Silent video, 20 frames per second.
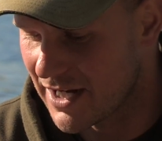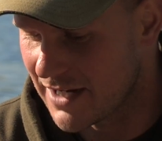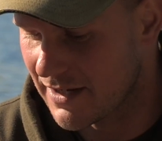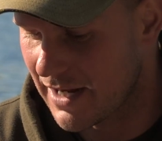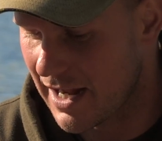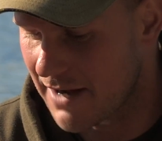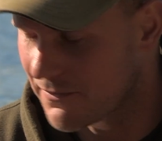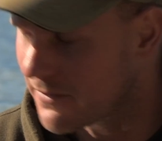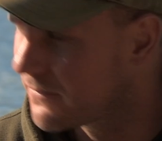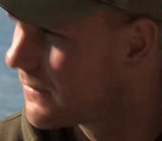
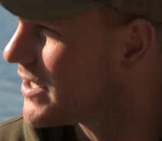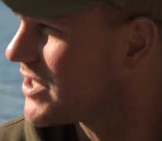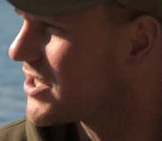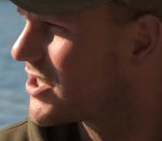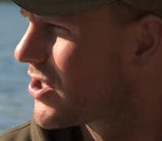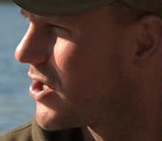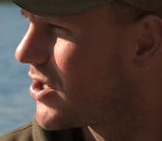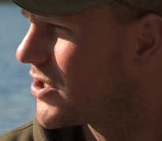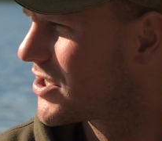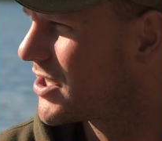everything
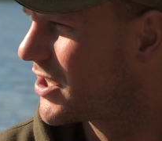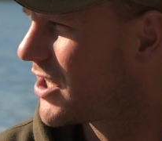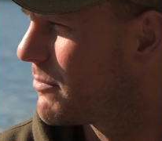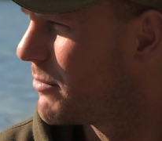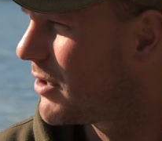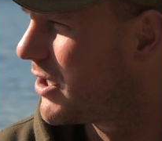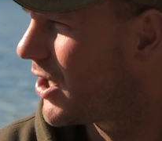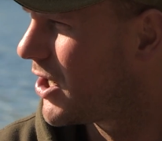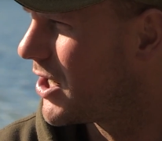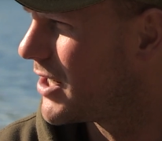starts to come
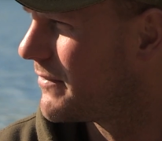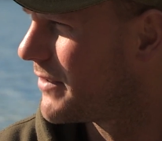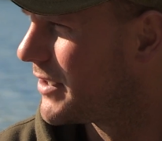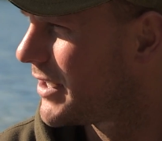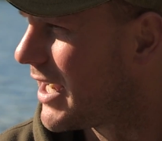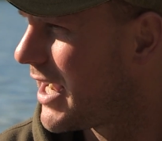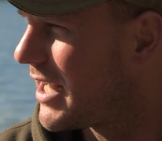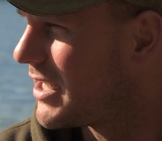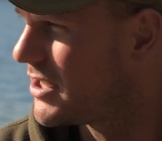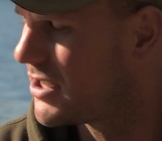alive
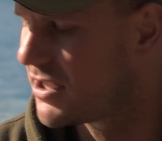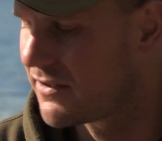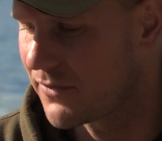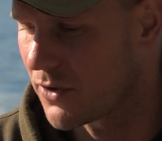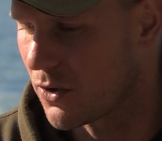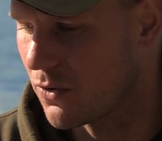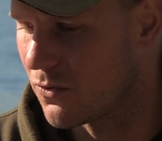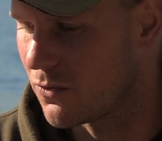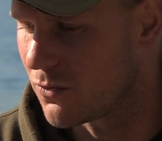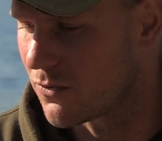again, and you've
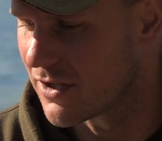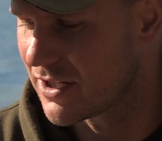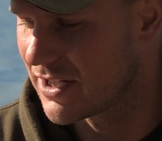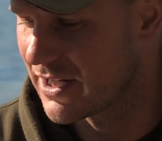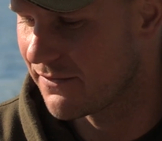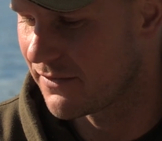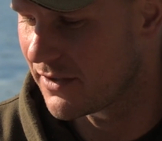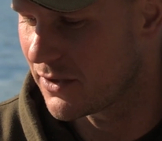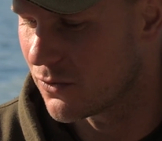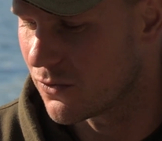got all the
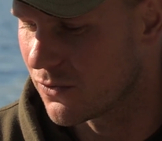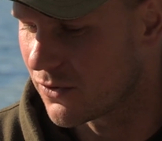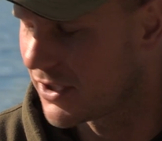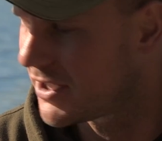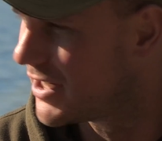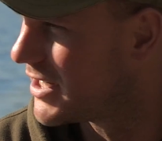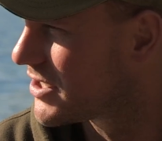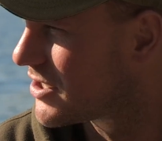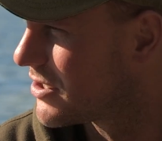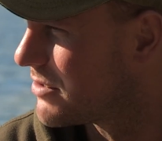living
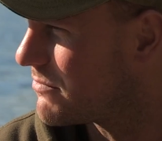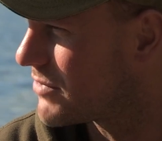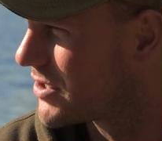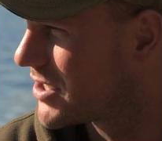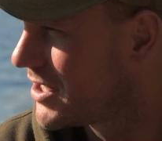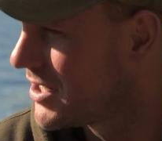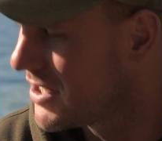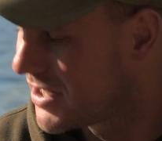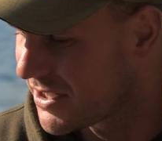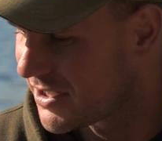organisms,
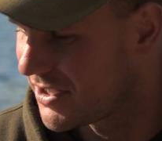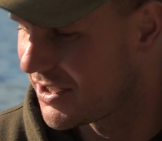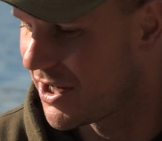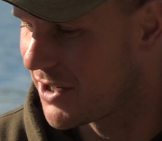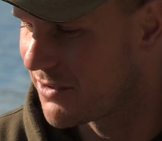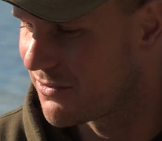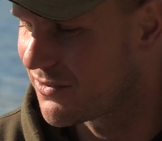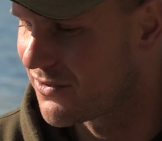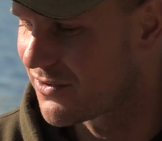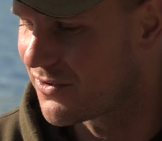you know,